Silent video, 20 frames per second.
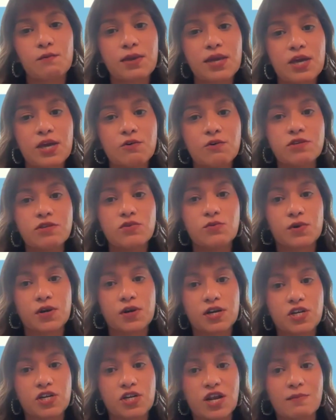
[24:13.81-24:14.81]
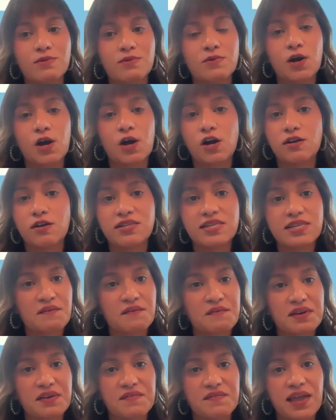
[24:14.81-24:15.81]
we host workshops with all
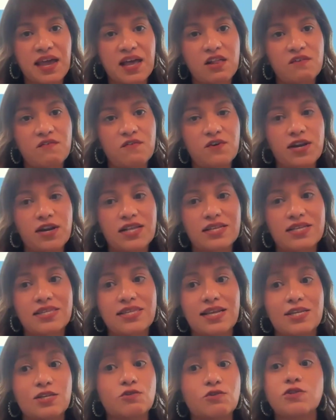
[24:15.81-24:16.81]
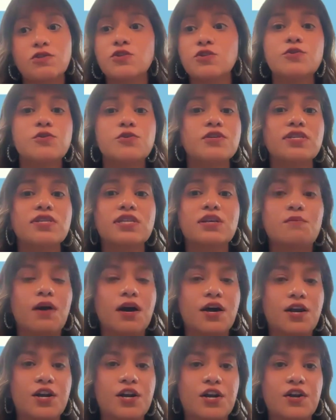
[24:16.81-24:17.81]
7 of California's dental schools to
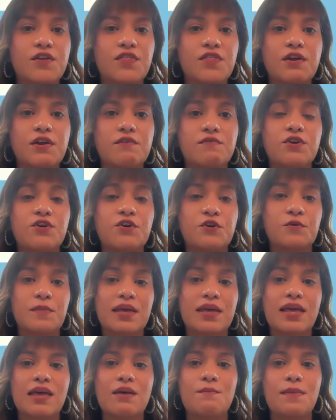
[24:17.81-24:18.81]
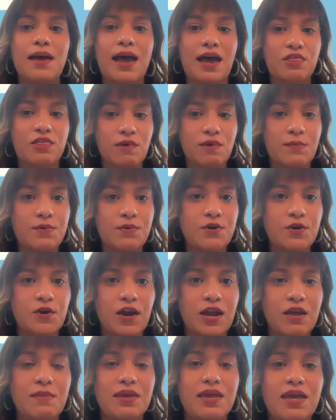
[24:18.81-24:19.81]
monitor their recruitment and pathway
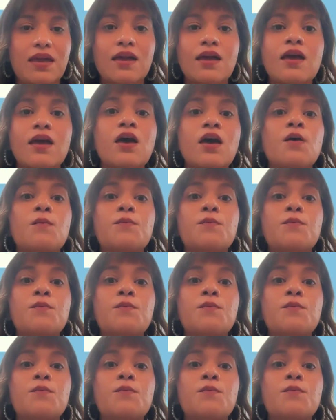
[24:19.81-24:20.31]
programming